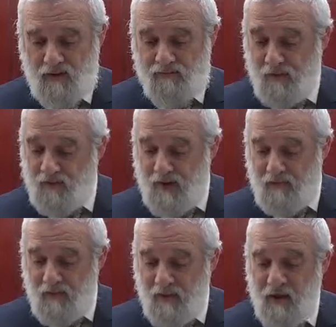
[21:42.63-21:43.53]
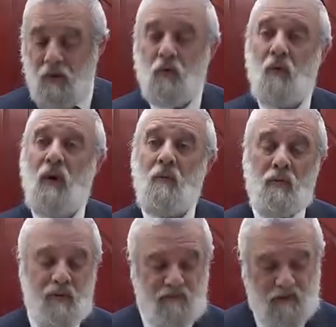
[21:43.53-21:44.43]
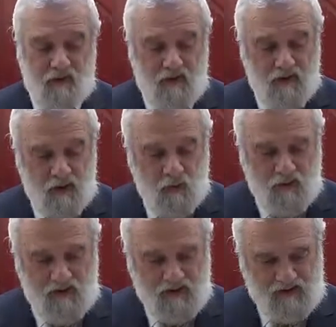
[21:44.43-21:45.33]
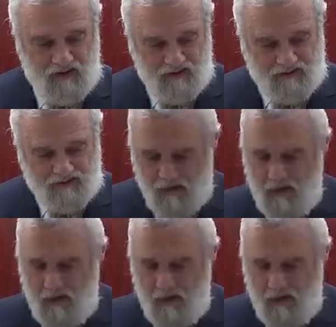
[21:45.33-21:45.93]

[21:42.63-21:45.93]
that for them the Yeshua will be far, it will be distant.